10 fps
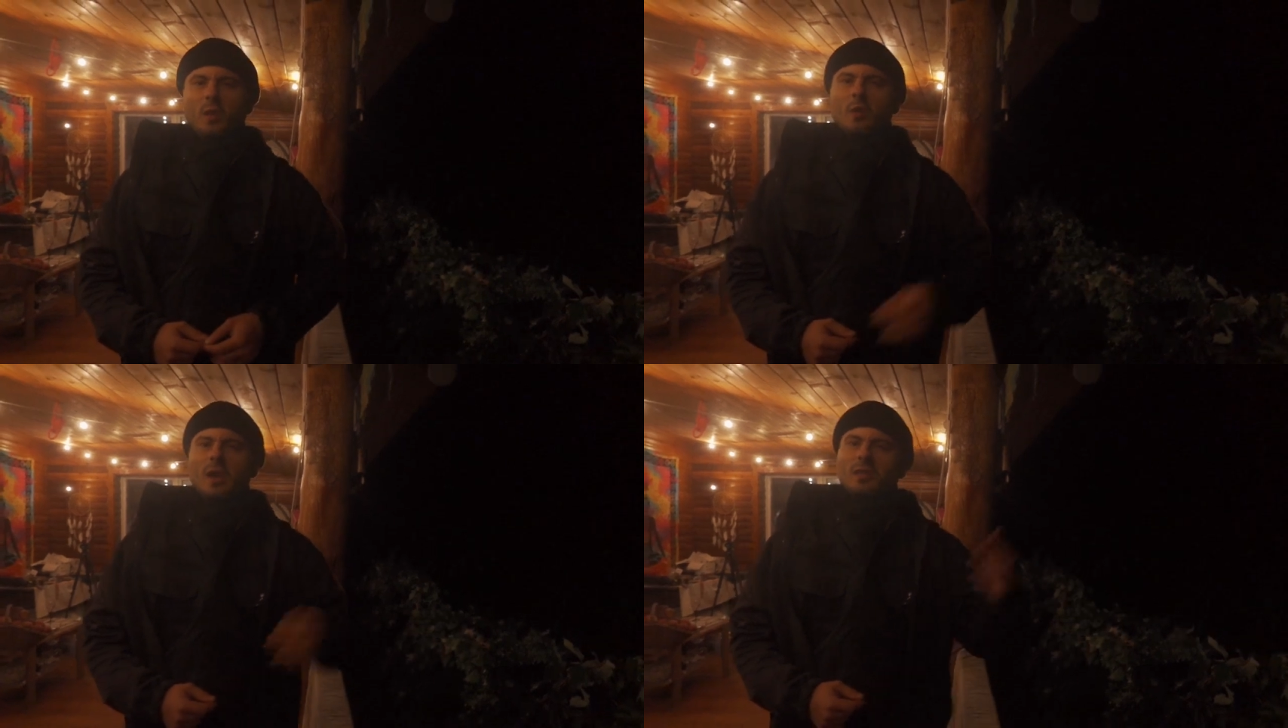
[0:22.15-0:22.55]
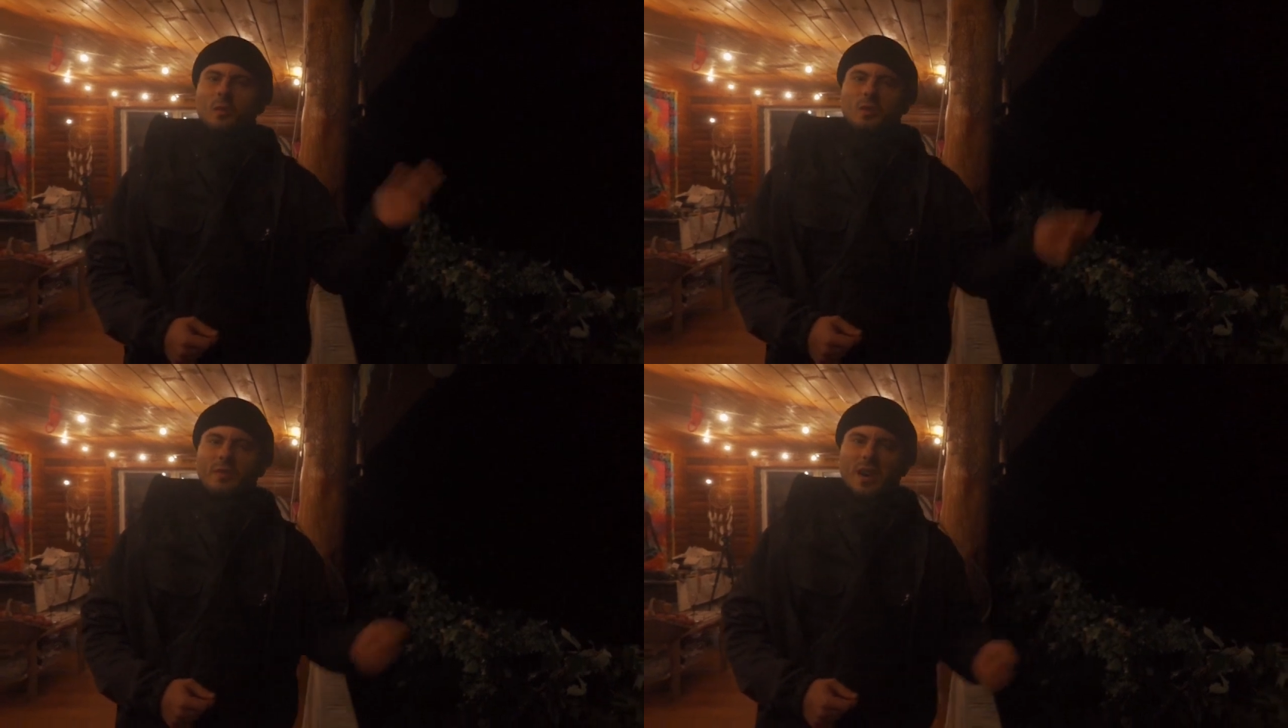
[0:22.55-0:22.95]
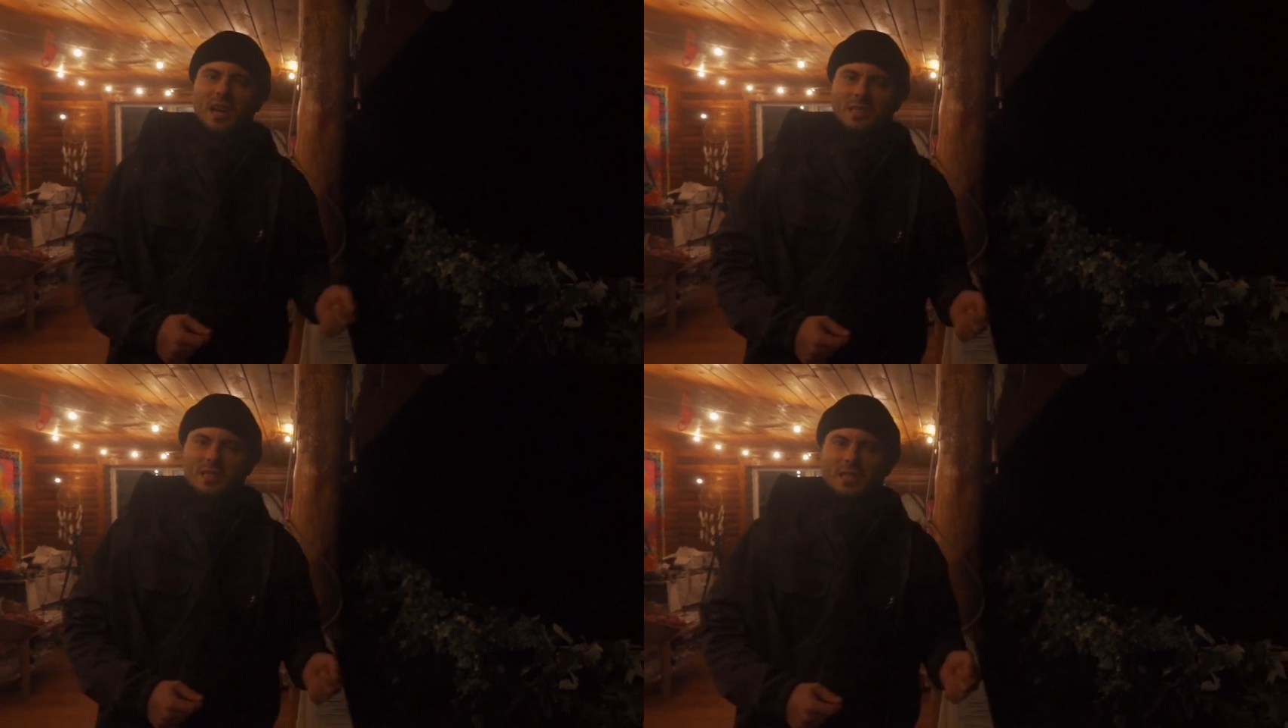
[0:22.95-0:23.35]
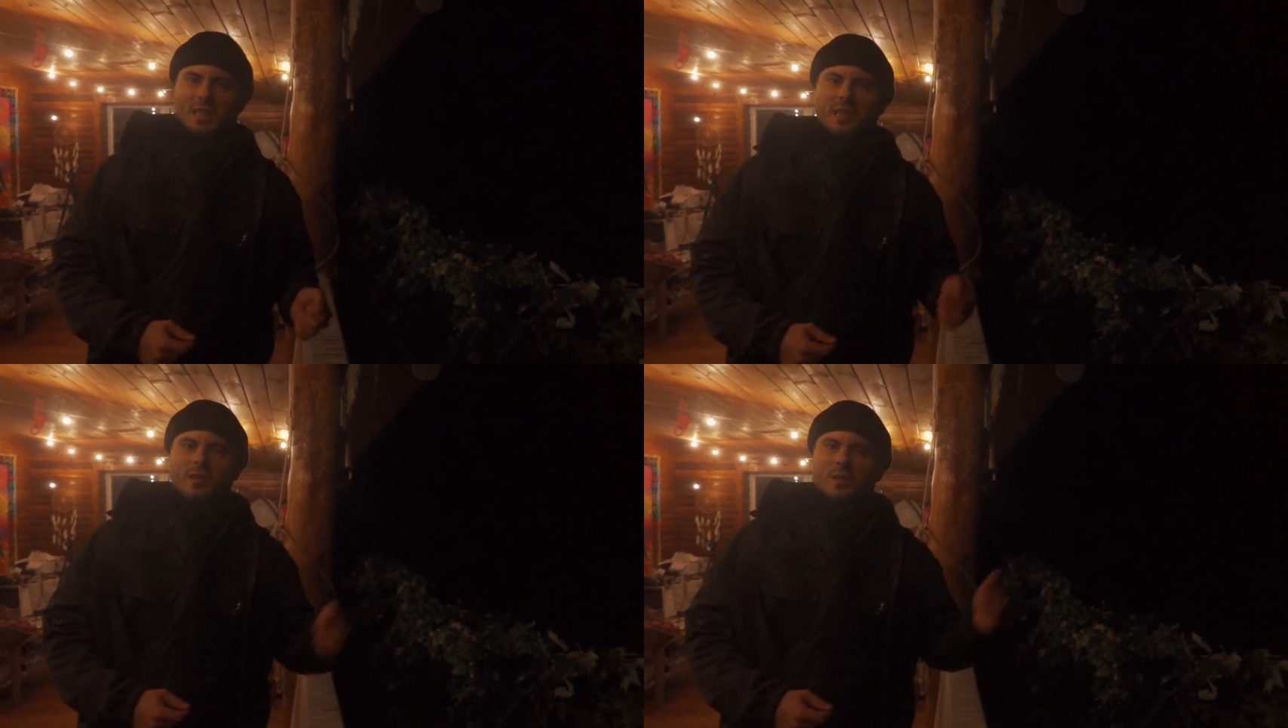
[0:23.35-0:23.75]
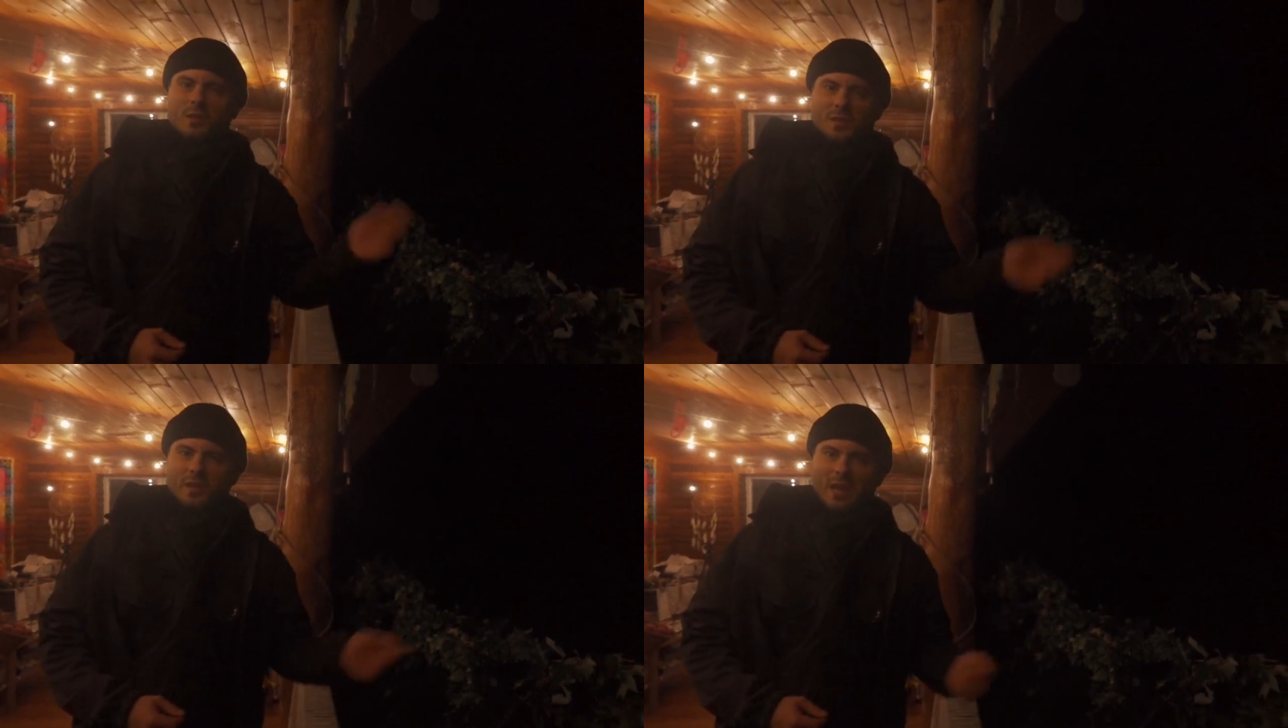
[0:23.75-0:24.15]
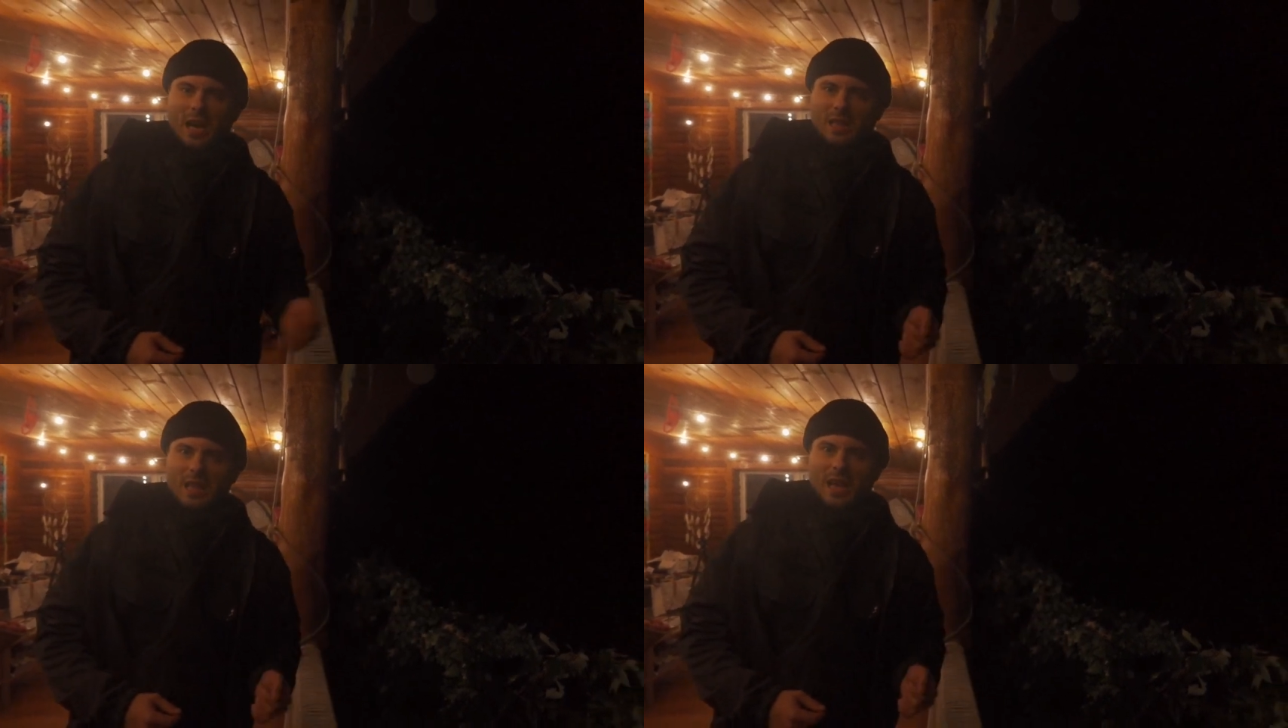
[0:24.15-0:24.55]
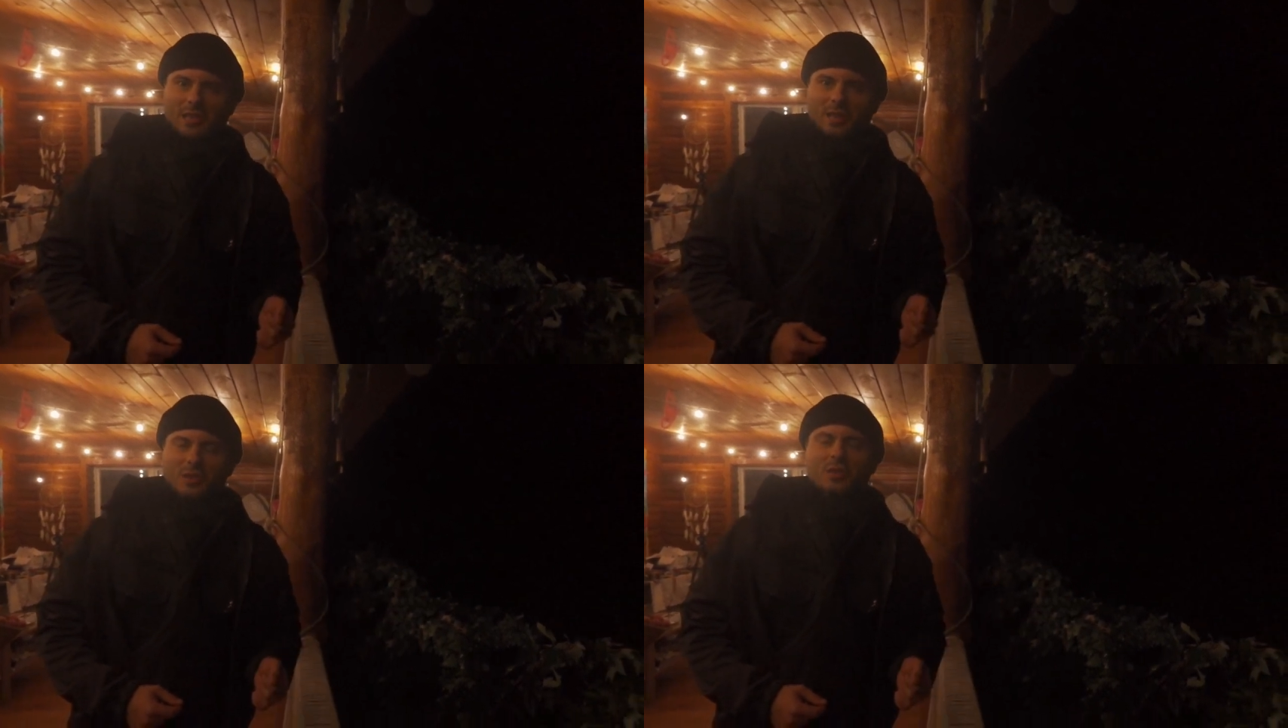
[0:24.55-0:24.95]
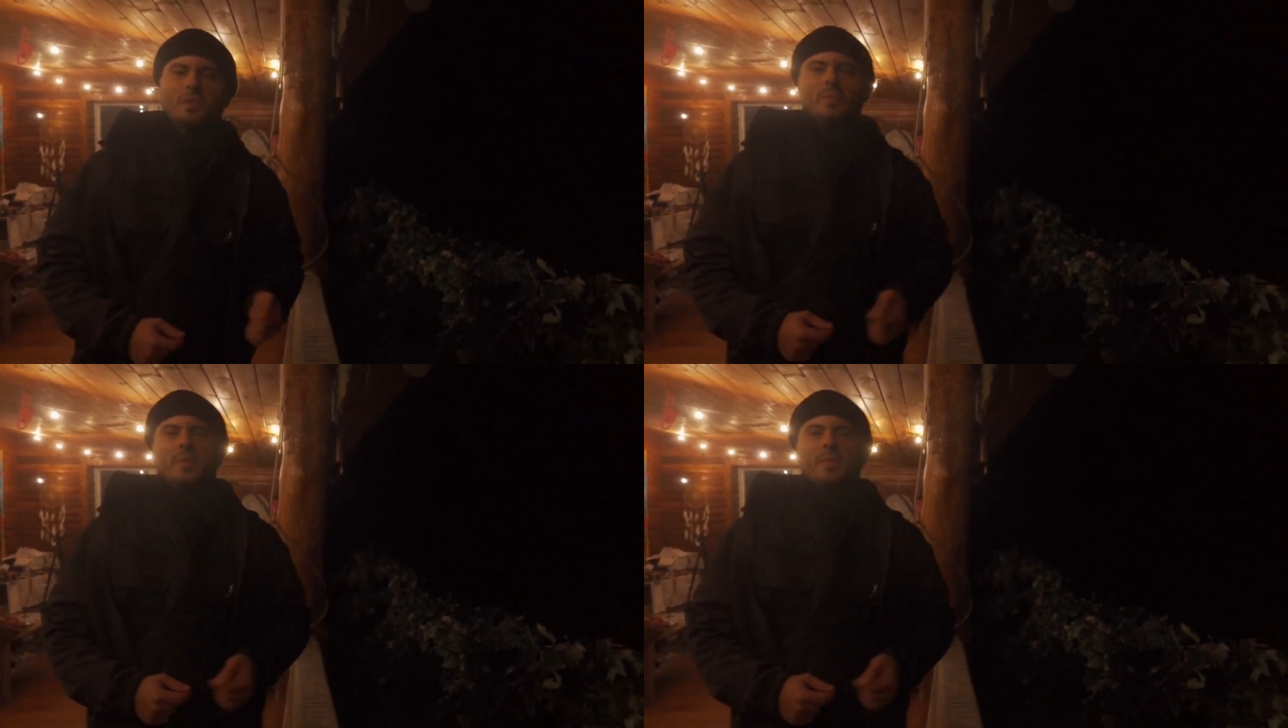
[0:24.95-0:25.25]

who had no divine descent, no divine lineage,